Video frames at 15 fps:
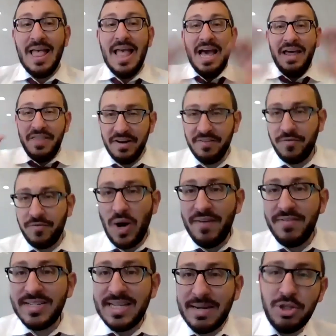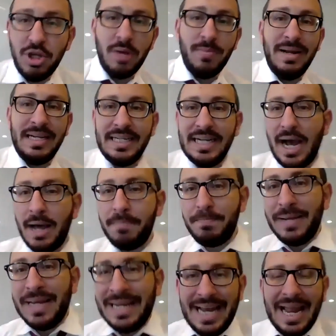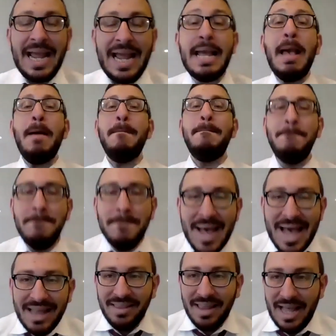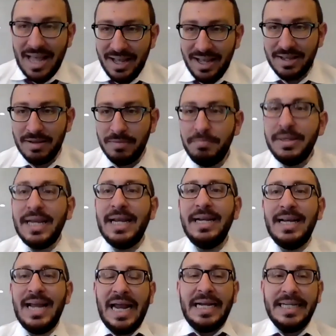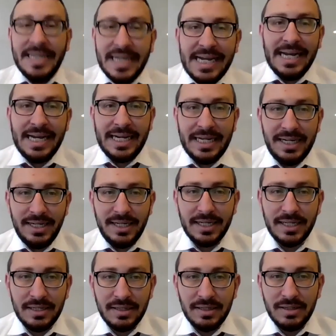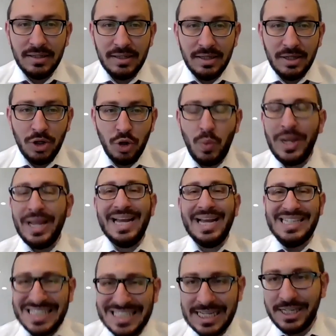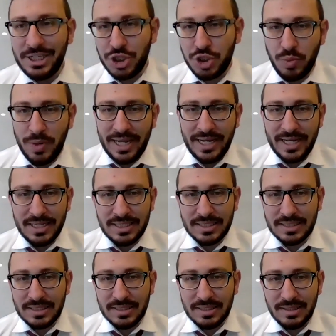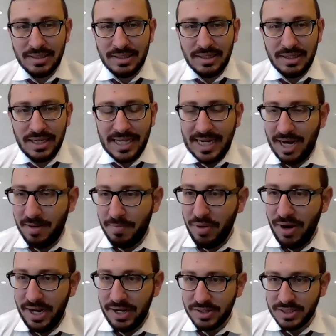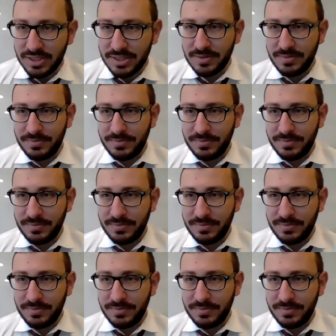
And therefore, every time we talk about God being a melech, being a king, we accentuate it in our prayers.